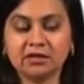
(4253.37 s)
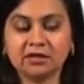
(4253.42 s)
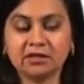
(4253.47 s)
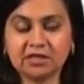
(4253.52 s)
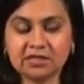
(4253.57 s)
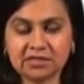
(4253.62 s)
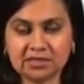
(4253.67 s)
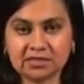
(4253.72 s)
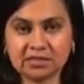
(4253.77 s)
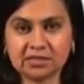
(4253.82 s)

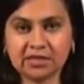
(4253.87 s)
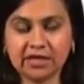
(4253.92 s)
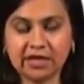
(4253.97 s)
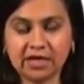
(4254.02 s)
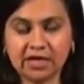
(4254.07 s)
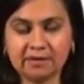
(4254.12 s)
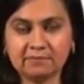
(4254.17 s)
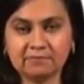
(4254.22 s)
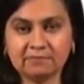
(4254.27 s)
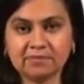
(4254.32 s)
this
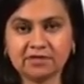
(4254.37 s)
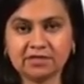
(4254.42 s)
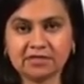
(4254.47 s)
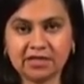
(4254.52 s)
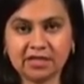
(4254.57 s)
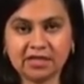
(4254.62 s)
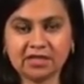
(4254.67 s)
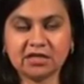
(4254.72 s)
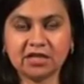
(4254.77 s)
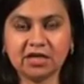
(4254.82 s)
aim, the
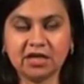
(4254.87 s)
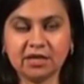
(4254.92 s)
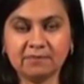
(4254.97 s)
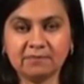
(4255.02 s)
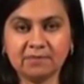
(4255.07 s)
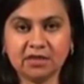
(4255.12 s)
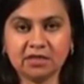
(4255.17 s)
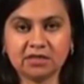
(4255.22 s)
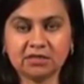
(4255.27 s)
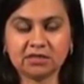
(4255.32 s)
second
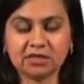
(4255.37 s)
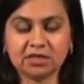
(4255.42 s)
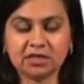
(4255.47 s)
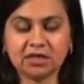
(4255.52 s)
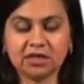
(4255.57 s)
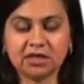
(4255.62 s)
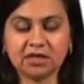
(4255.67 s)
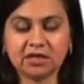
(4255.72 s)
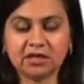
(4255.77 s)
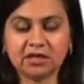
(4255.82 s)
aim, is